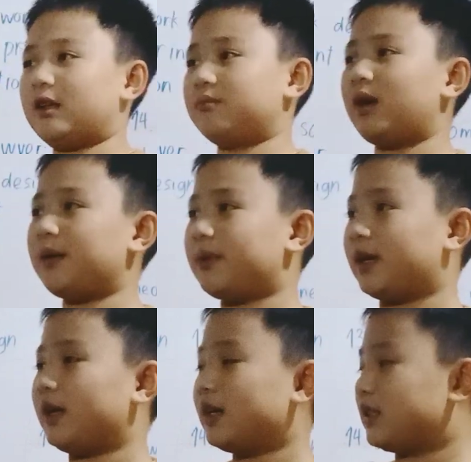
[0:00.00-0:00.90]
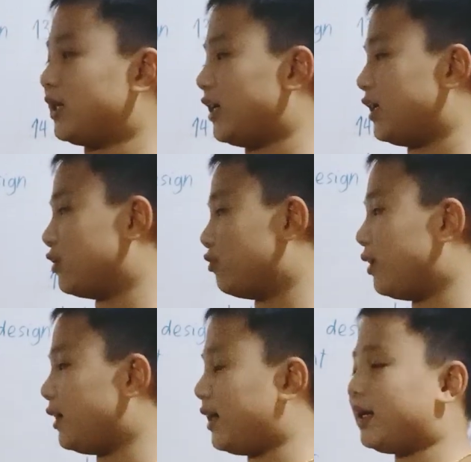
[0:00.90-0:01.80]
maybe she's
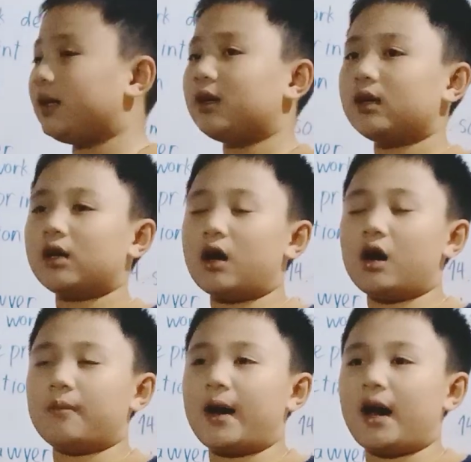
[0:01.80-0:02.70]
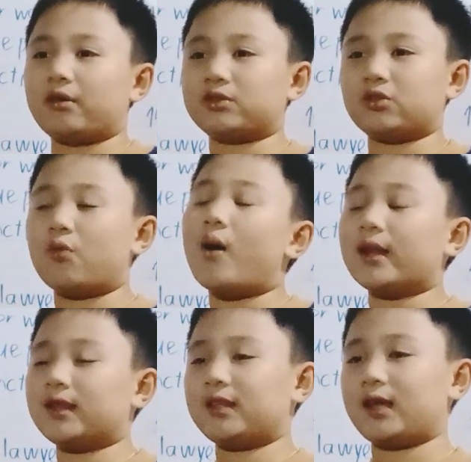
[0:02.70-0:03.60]
reading about
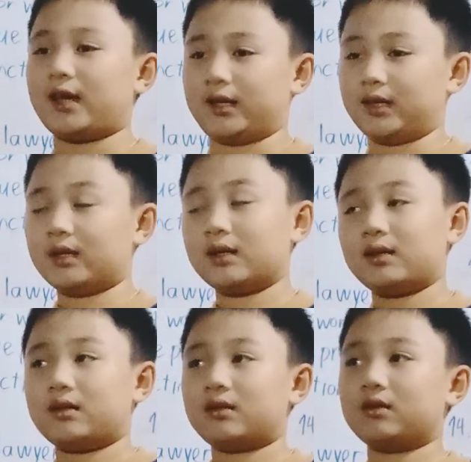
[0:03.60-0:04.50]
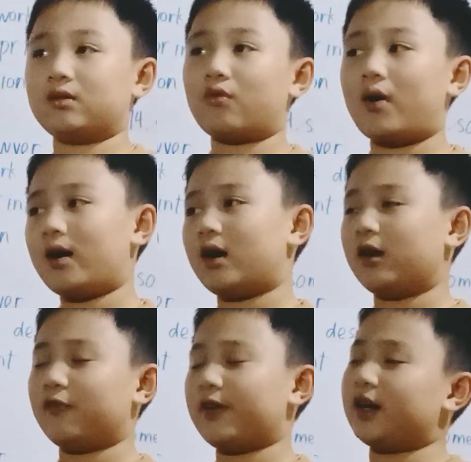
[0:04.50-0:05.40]
one thing,
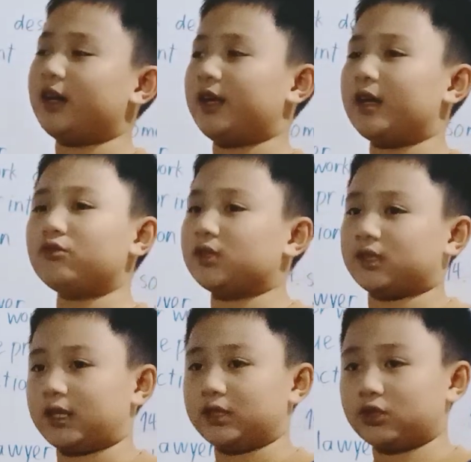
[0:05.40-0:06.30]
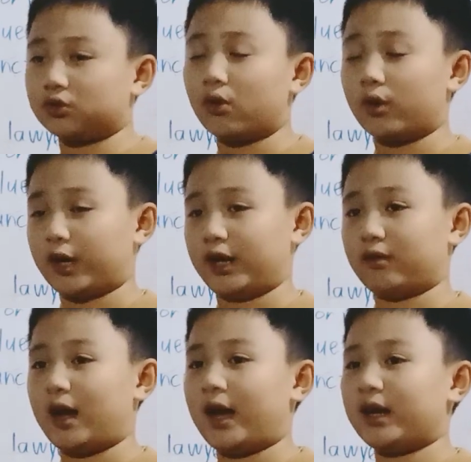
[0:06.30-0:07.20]
a very interesting story,
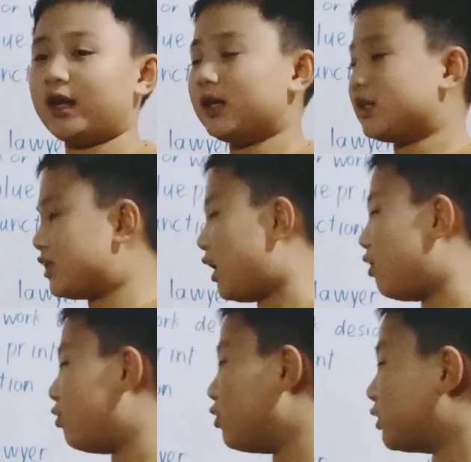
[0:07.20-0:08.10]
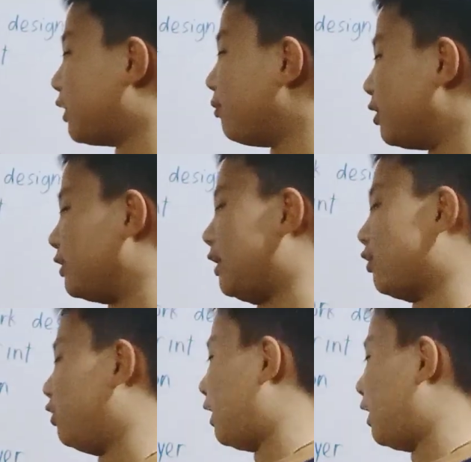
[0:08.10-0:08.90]
right? So something that could